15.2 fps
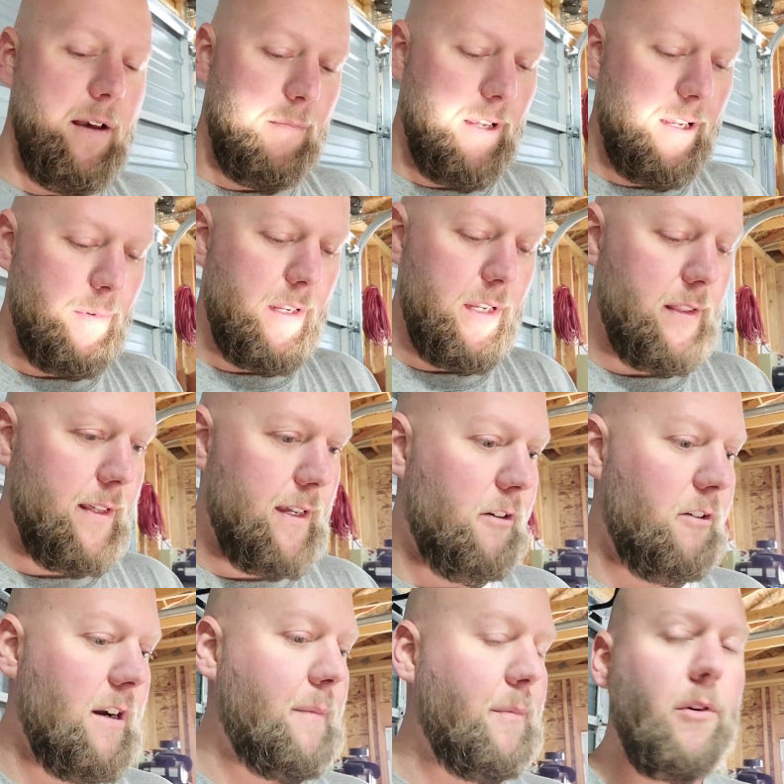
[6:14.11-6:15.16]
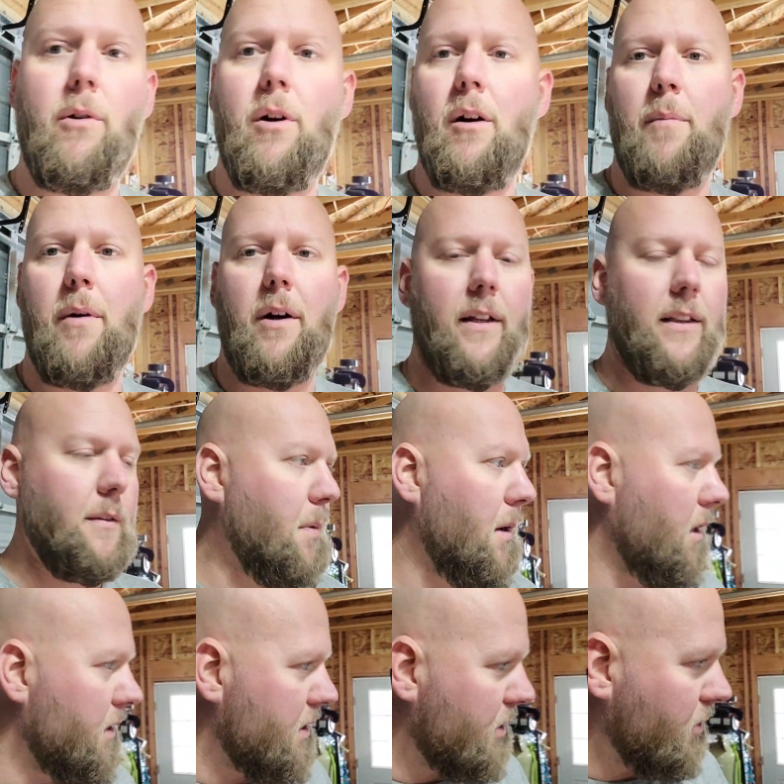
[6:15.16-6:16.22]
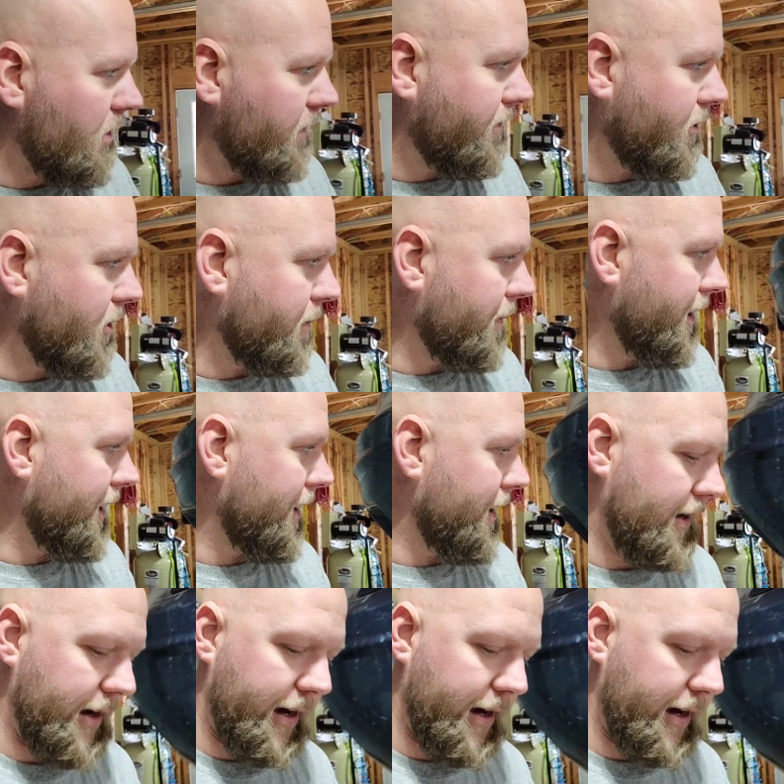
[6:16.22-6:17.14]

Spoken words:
Maybe they grabbed the wrong part at the parts store for me.